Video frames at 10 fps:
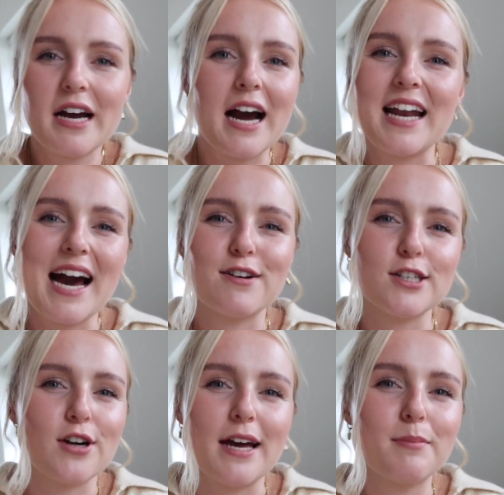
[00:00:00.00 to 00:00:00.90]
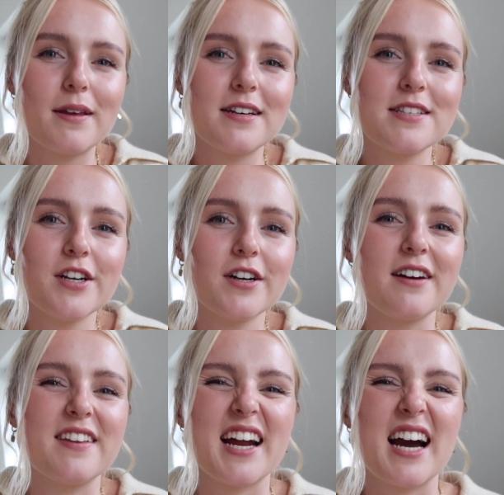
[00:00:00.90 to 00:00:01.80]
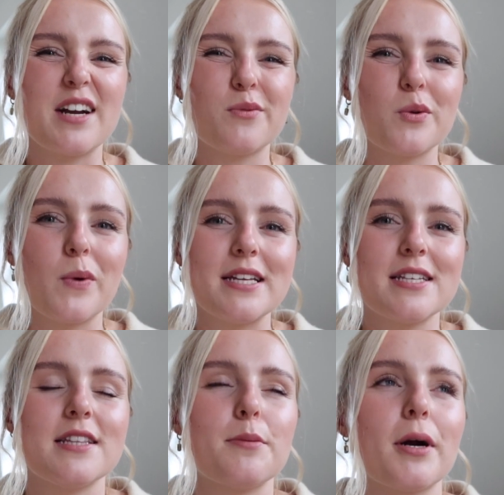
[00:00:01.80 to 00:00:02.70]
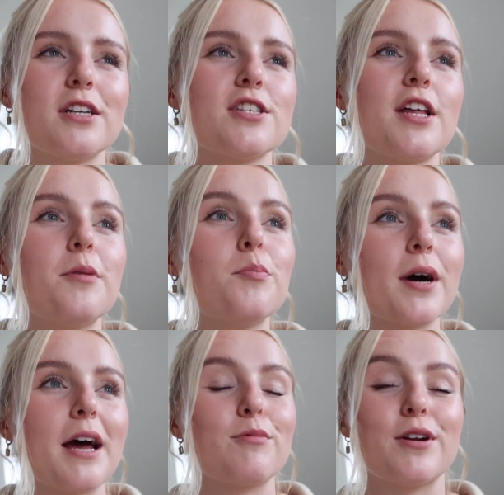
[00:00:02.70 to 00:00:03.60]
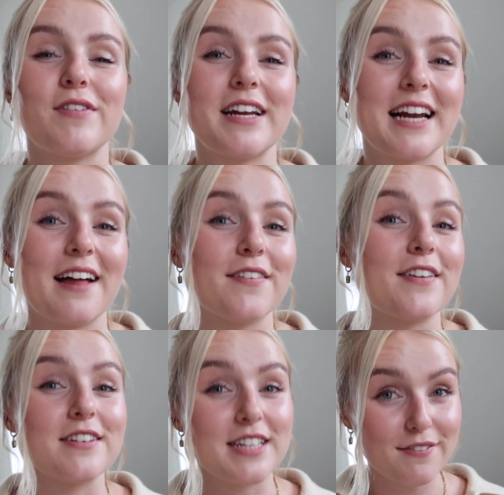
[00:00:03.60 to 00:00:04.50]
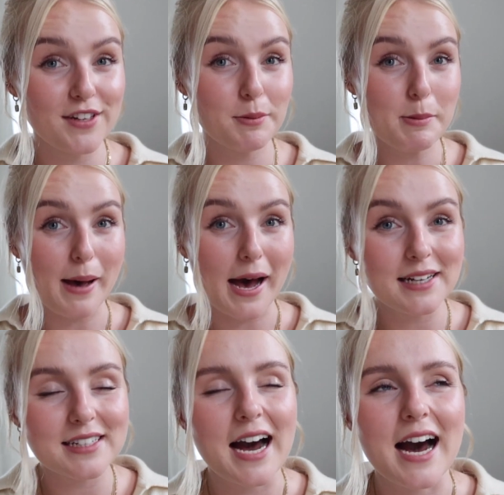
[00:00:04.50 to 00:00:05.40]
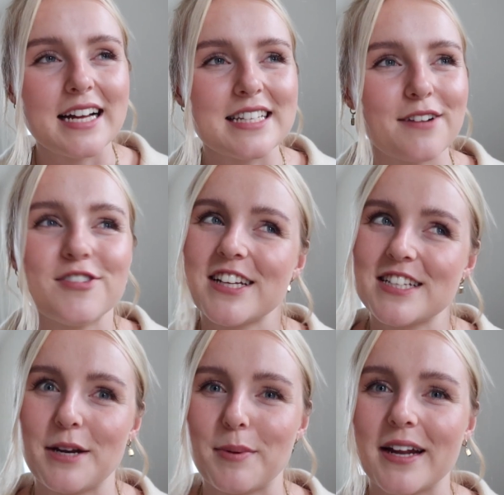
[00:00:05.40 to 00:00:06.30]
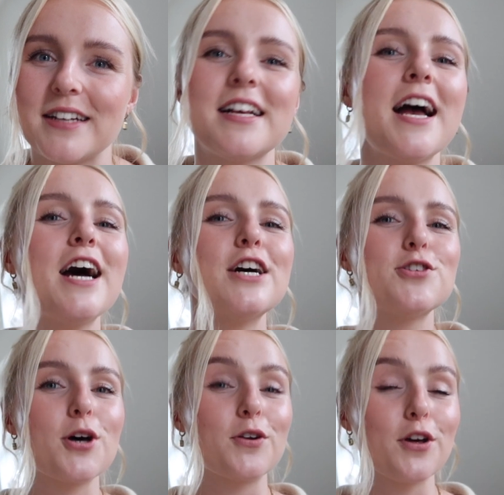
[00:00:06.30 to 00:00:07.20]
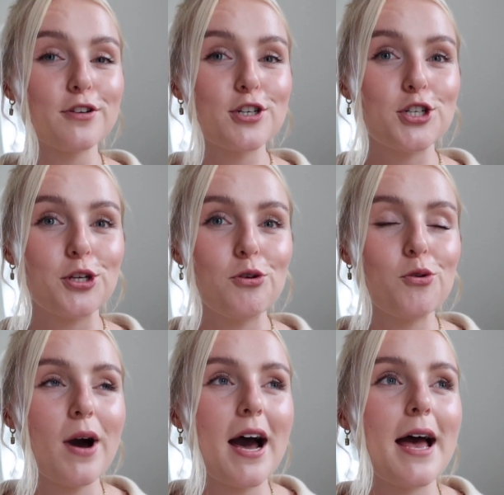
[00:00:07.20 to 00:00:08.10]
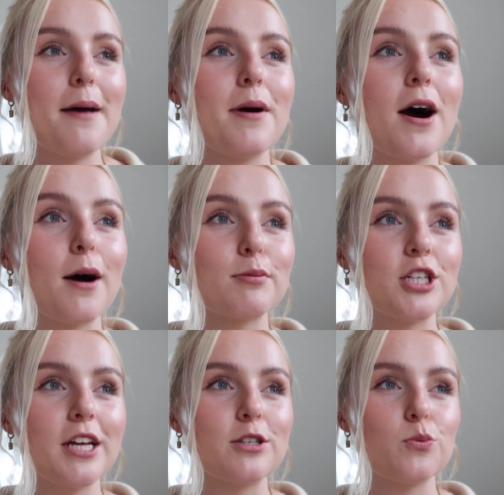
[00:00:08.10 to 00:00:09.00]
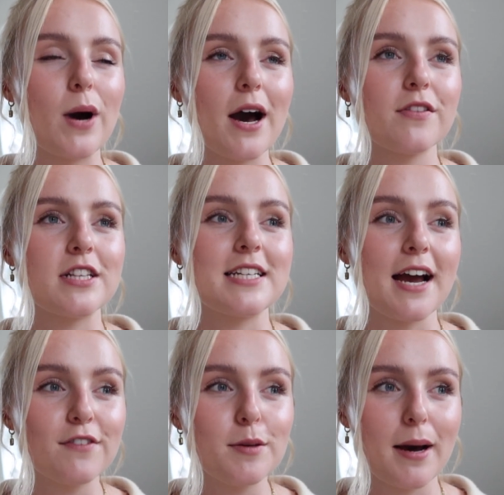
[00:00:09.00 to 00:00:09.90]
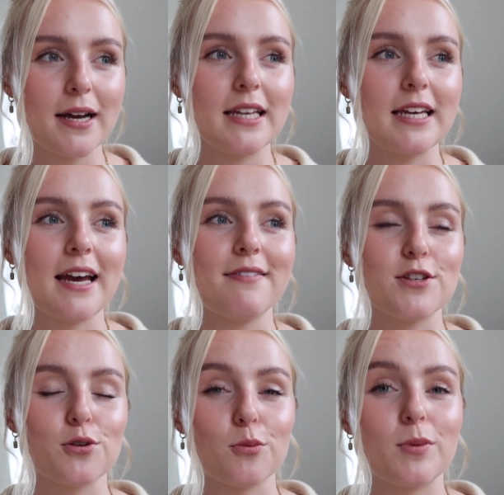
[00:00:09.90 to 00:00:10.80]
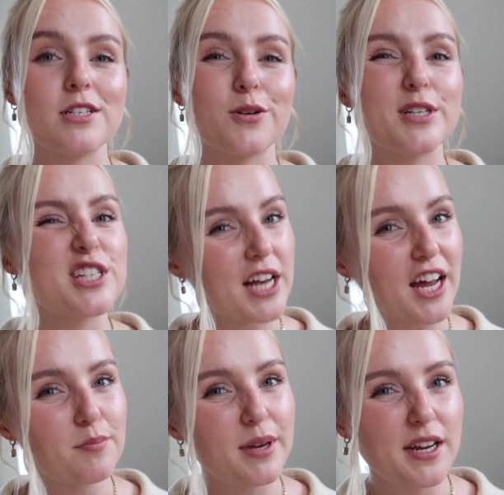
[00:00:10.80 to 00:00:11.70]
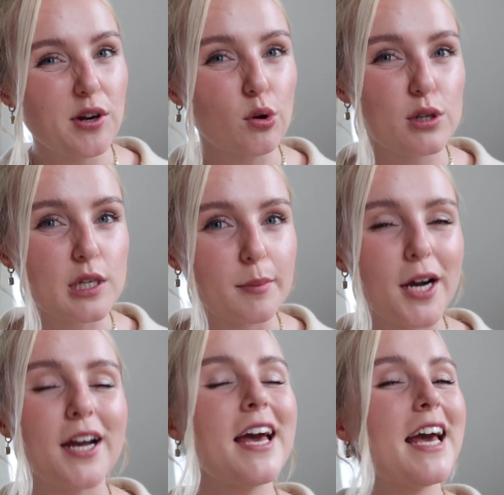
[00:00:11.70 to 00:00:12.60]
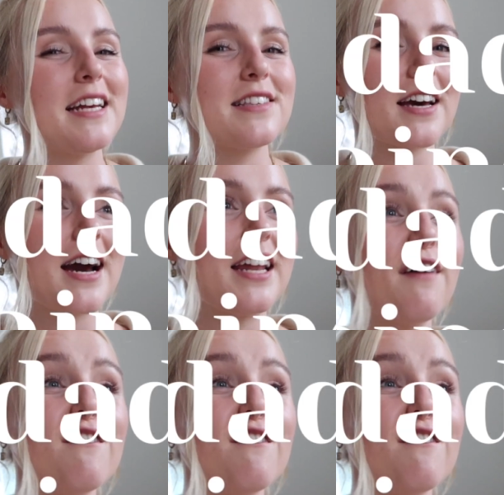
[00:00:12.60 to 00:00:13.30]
kind of out of trend by this year, and then I kind of would have wasted the purchase on them. But I'm really glad that they're definitely coming back, and I'm really excited about it. So another shoe option as well that's definitely back in again this autumn winter, which has kind of been in all summer, is that kind